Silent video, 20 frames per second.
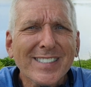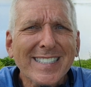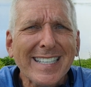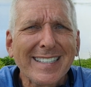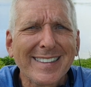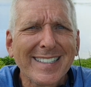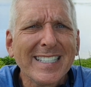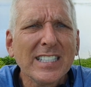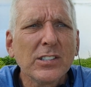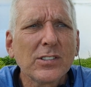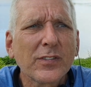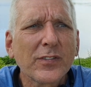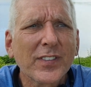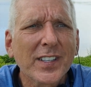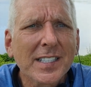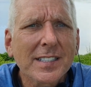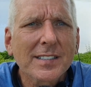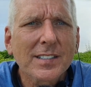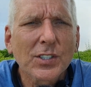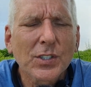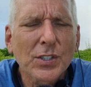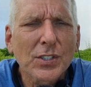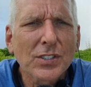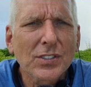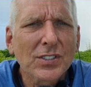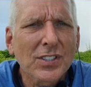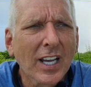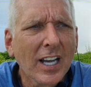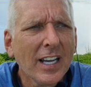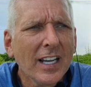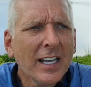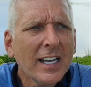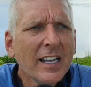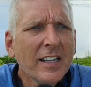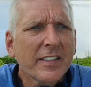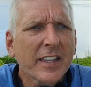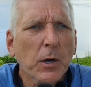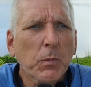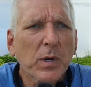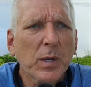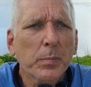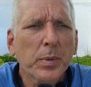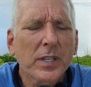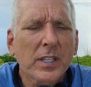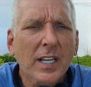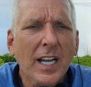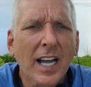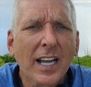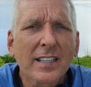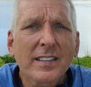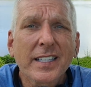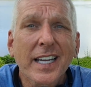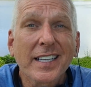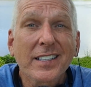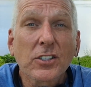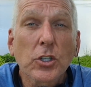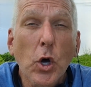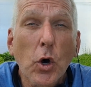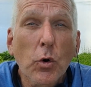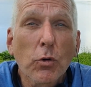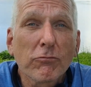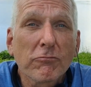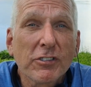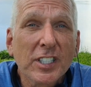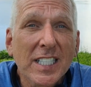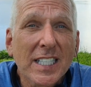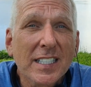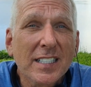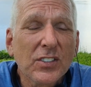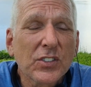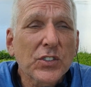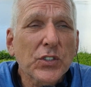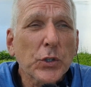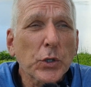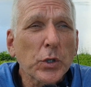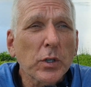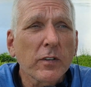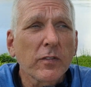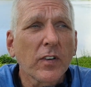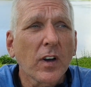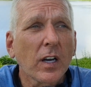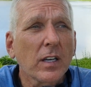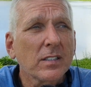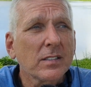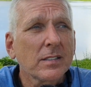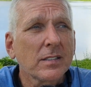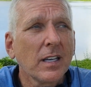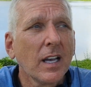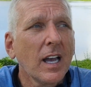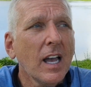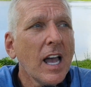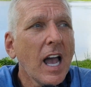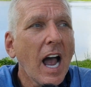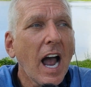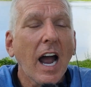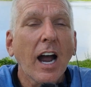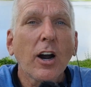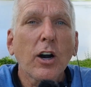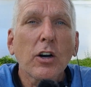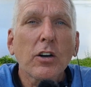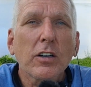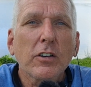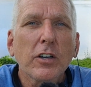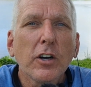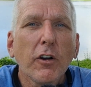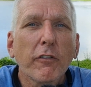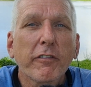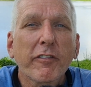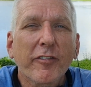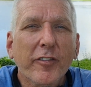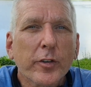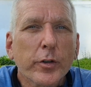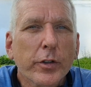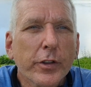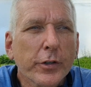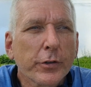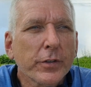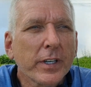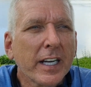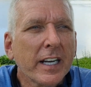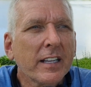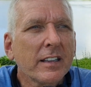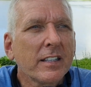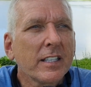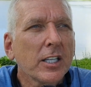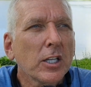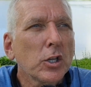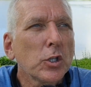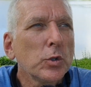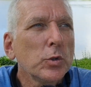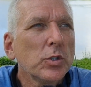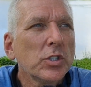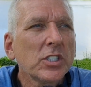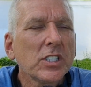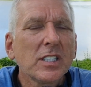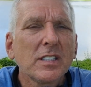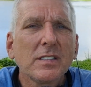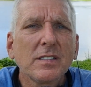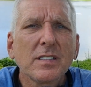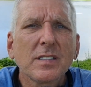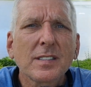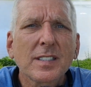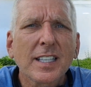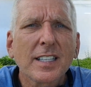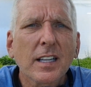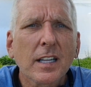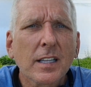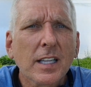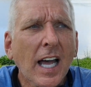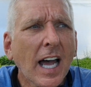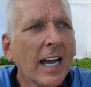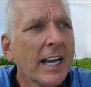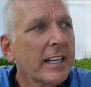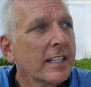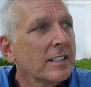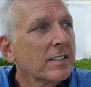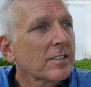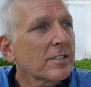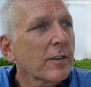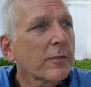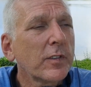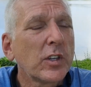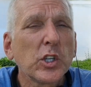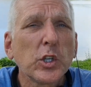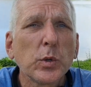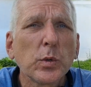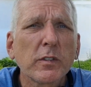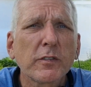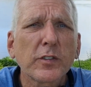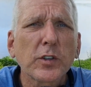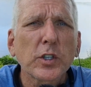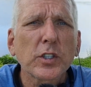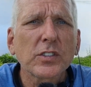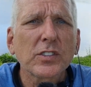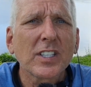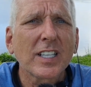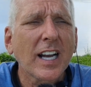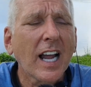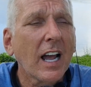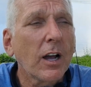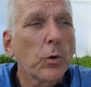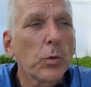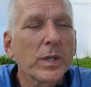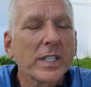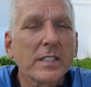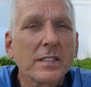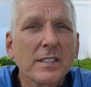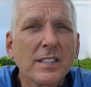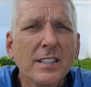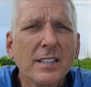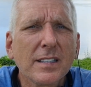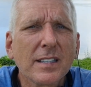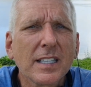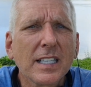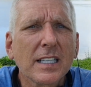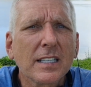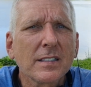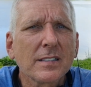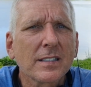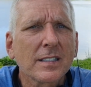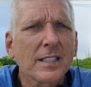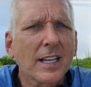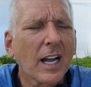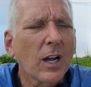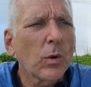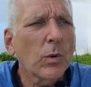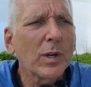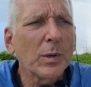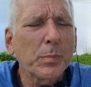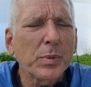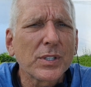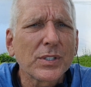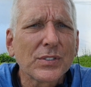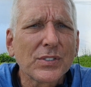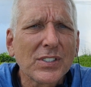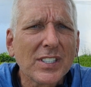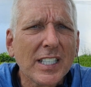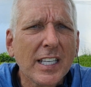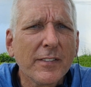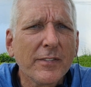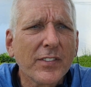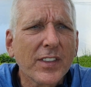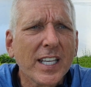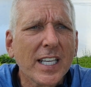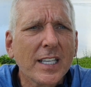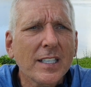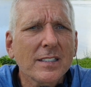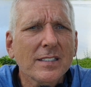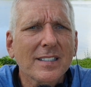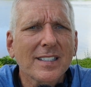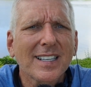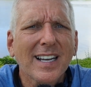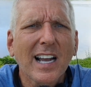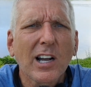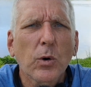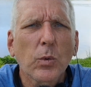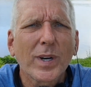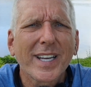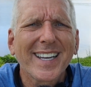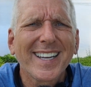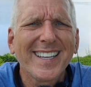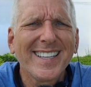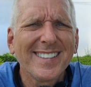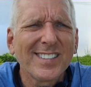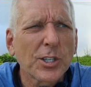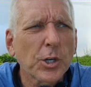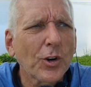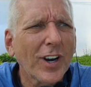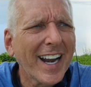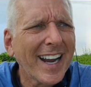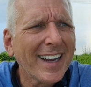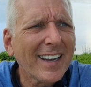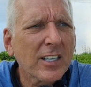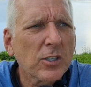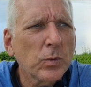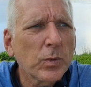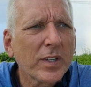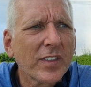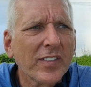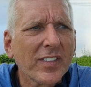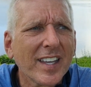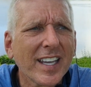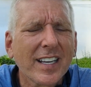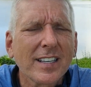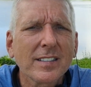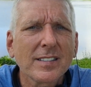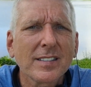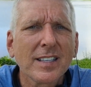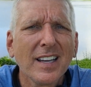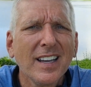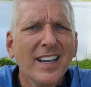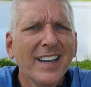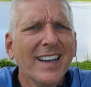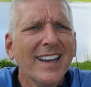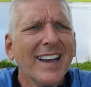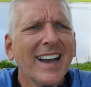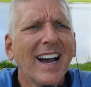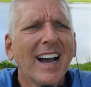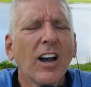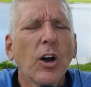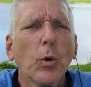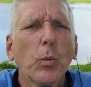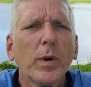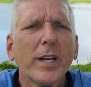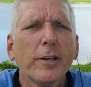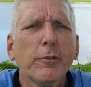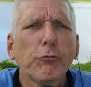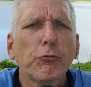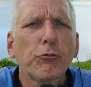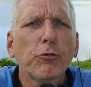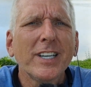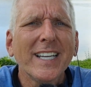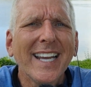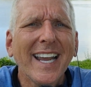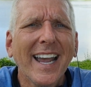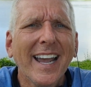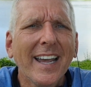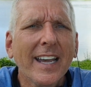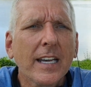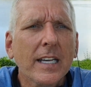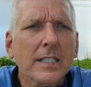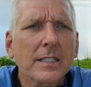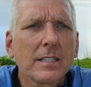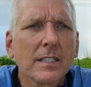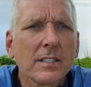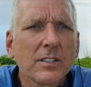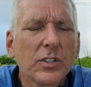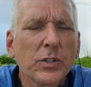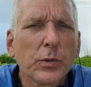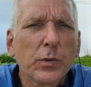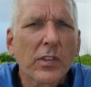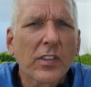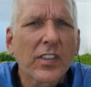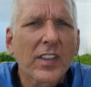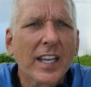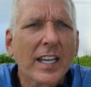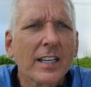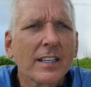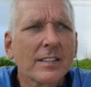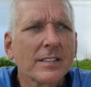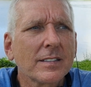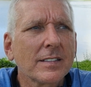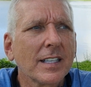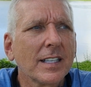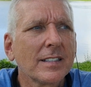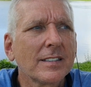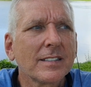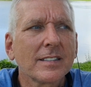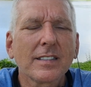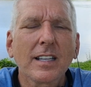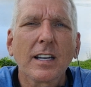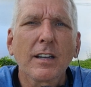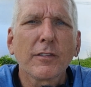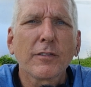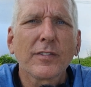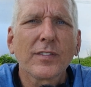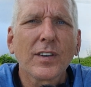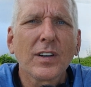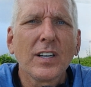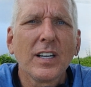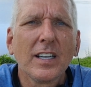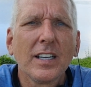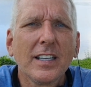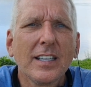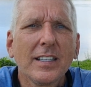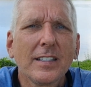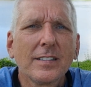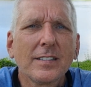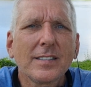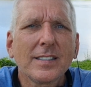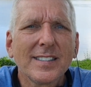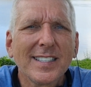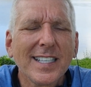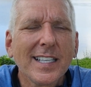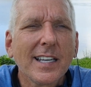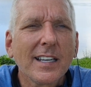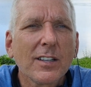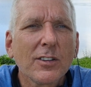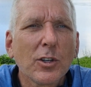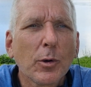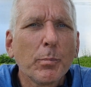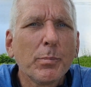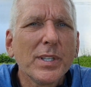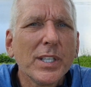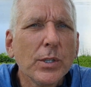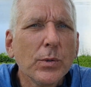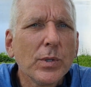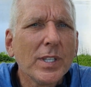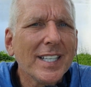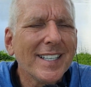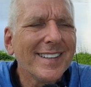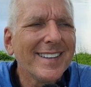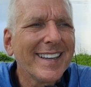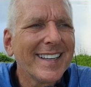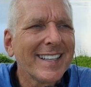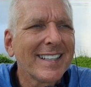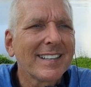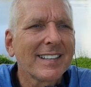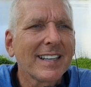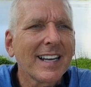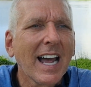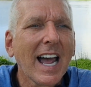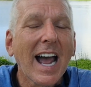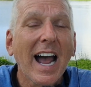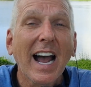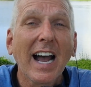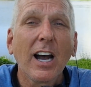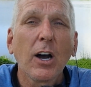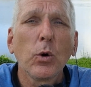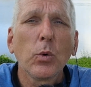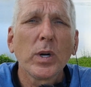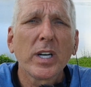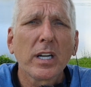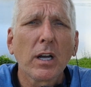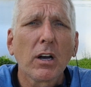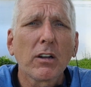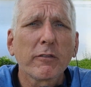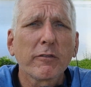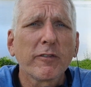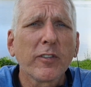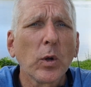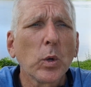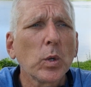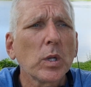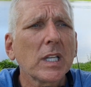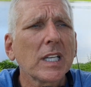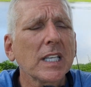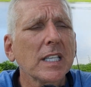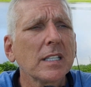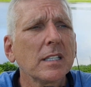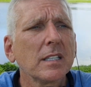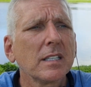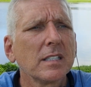These filters that we put on that don't really serve us are furthering the illusions and the lies of the universe and how we see things and how we perceive things and how we interact with things, how we react to things instead of seeing the beauty in how it unfolded.